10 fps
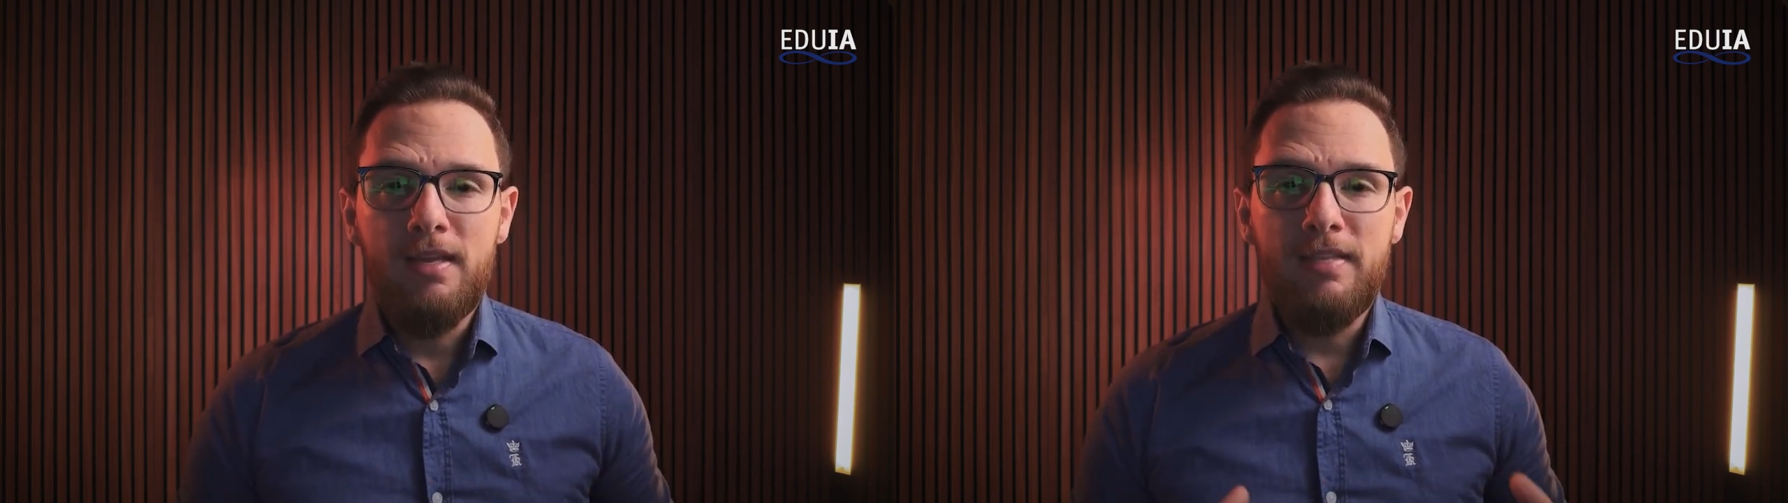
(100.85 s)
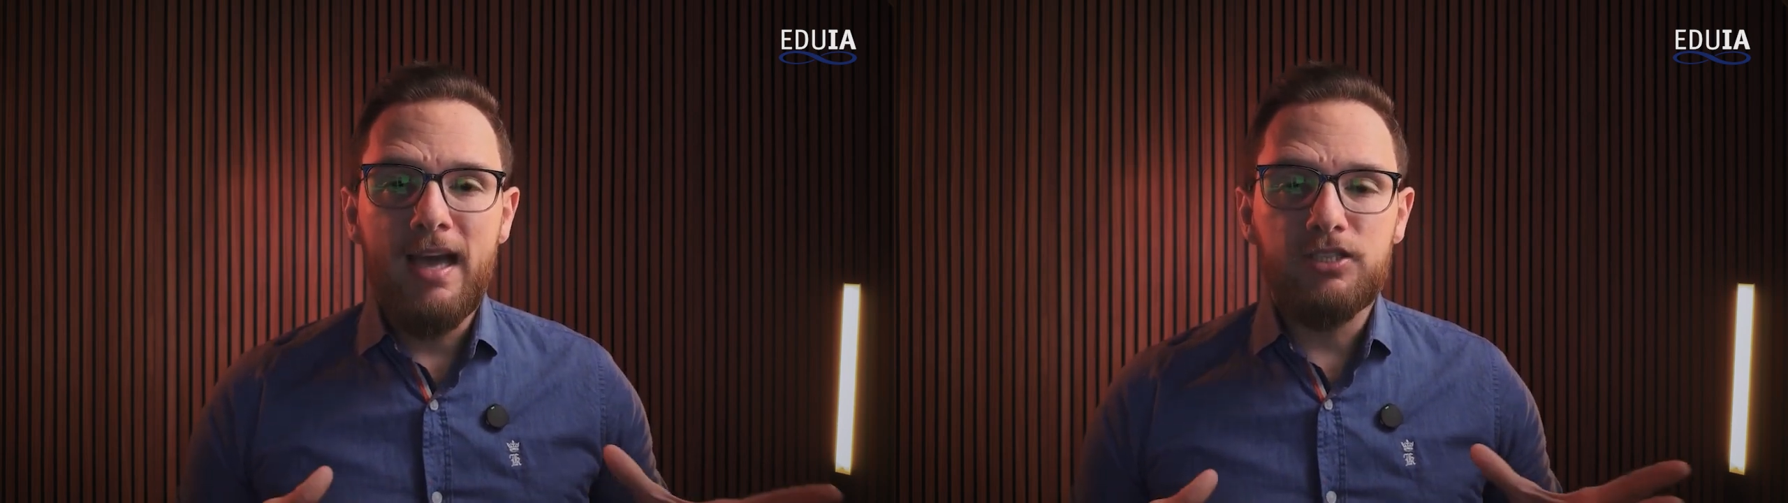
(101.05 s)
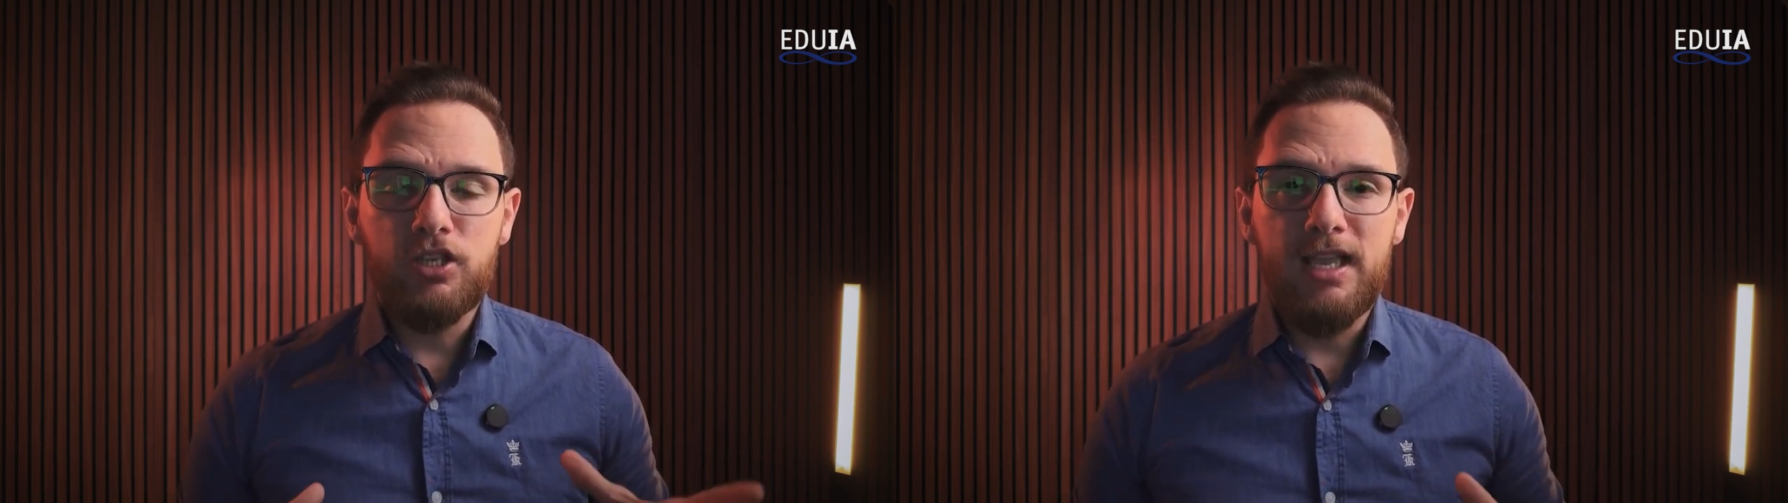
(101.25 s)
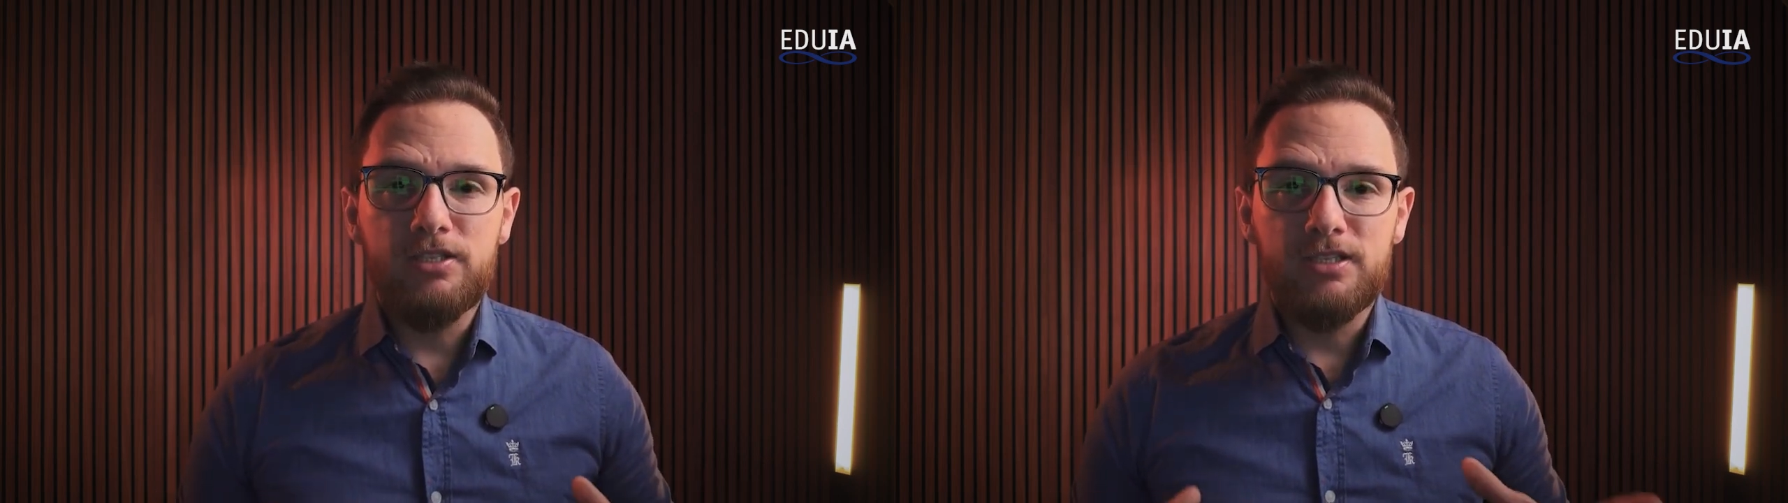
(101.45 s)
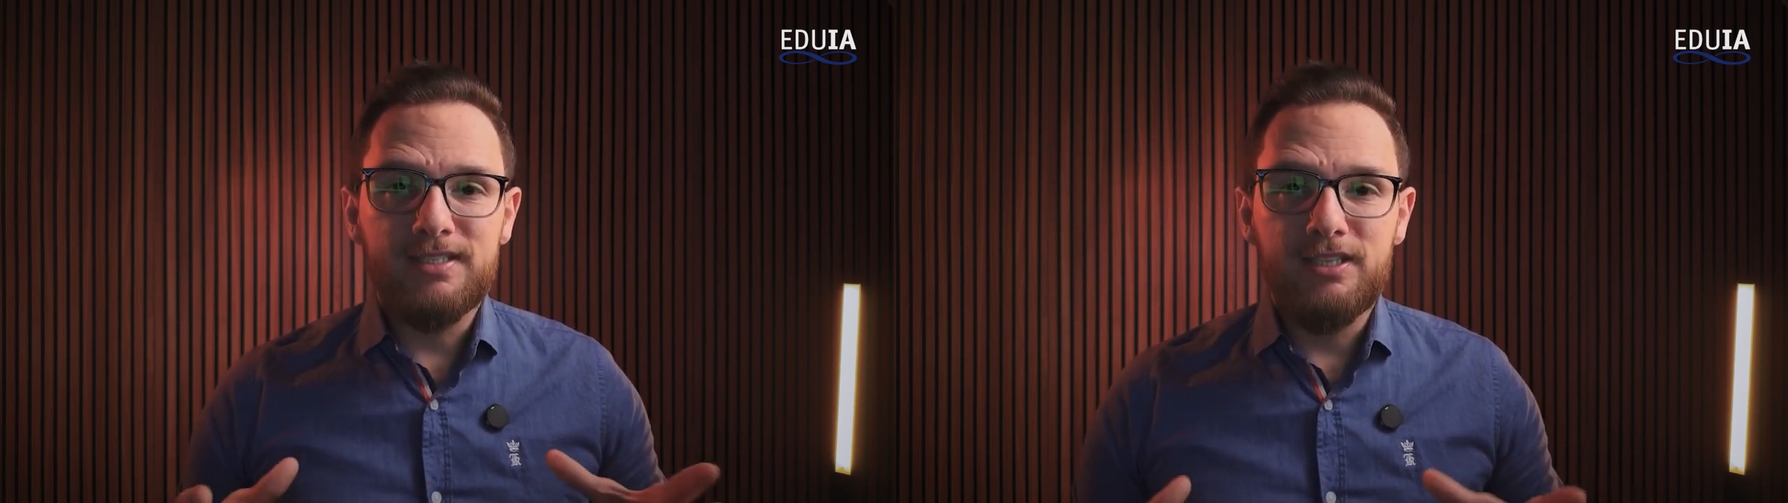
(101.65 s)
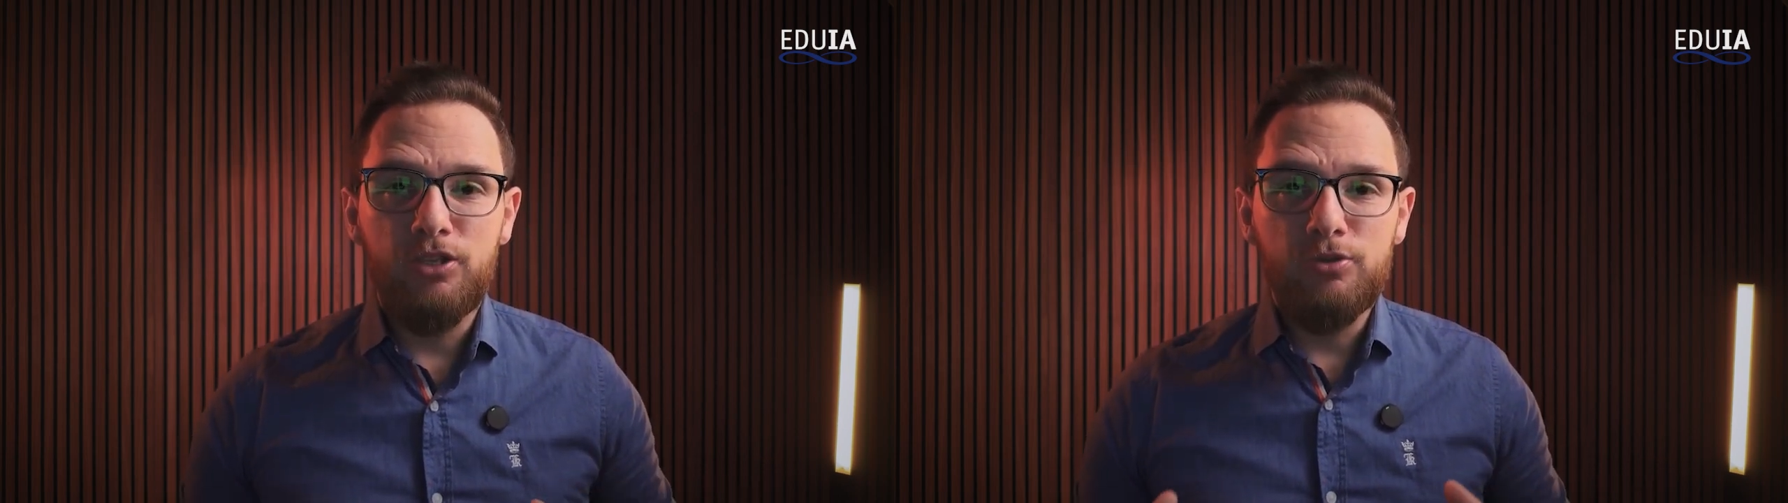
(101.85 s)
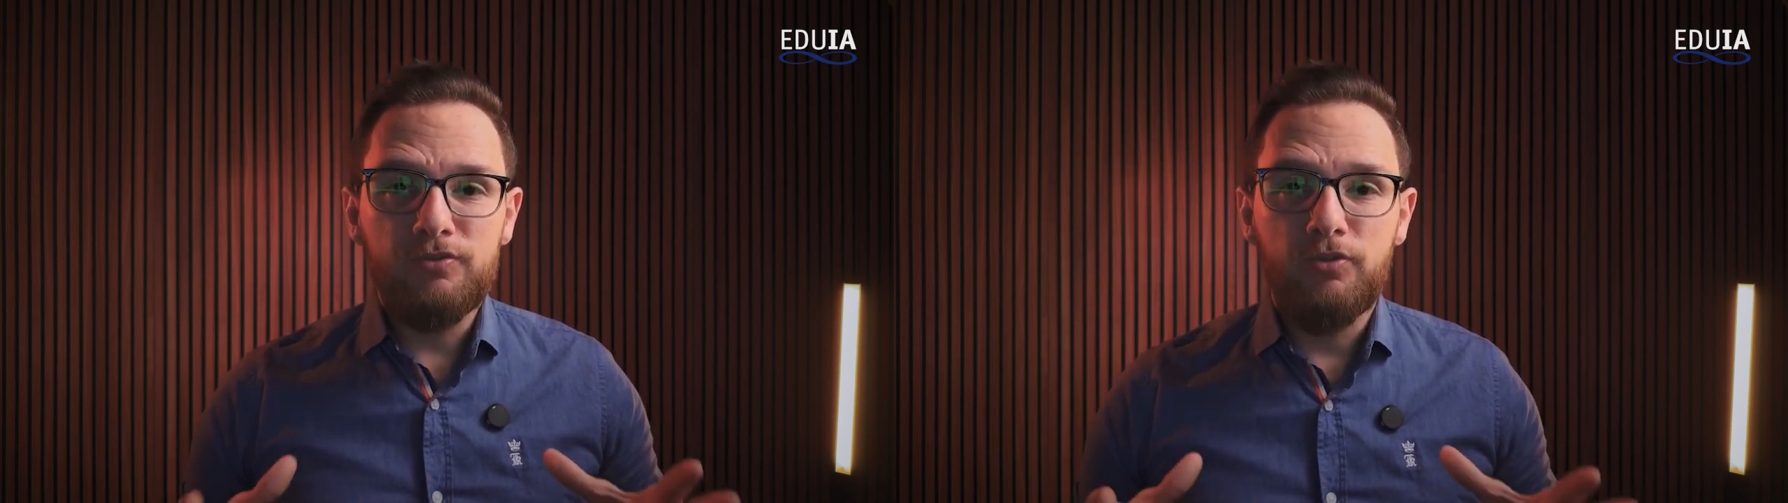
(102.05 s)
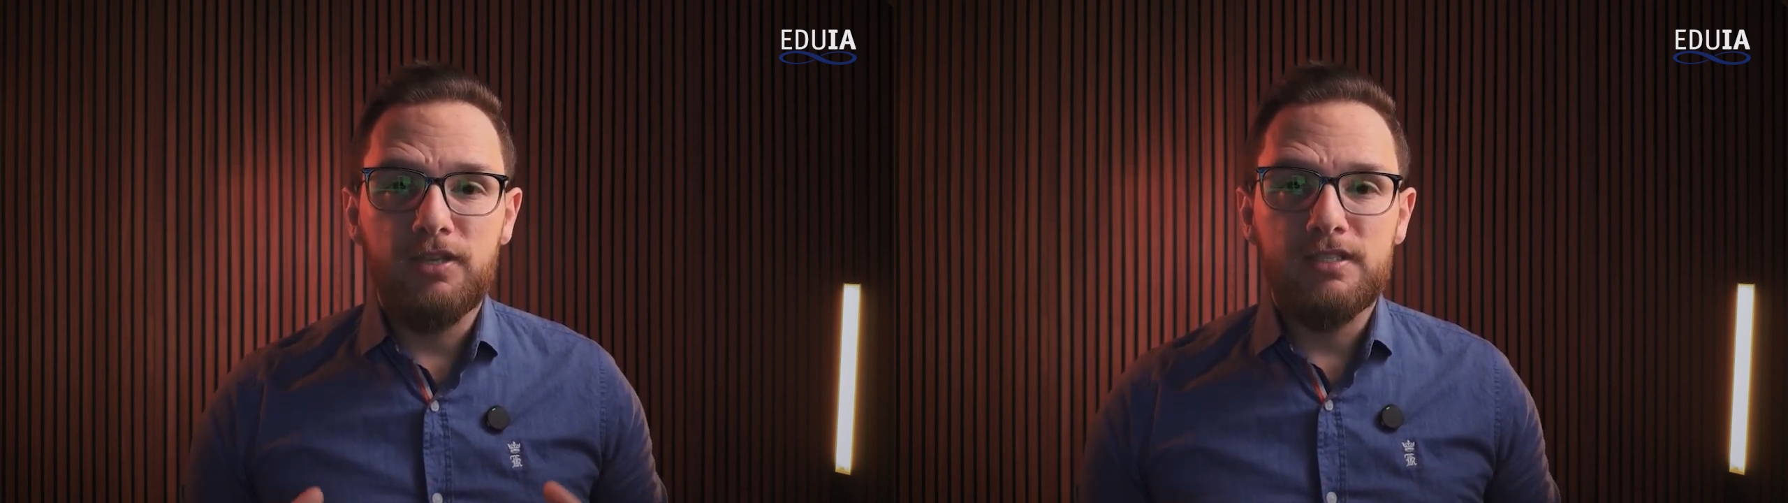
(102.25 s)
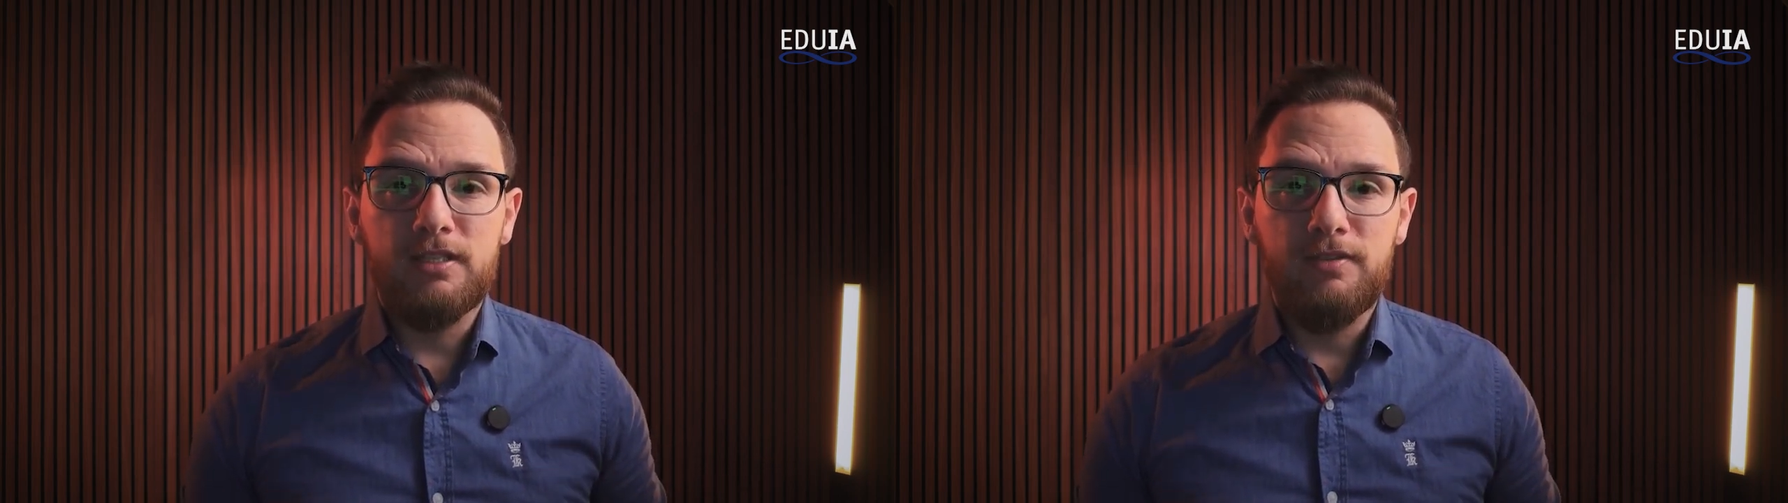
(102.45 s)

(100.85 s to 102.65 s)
That changes the usefulness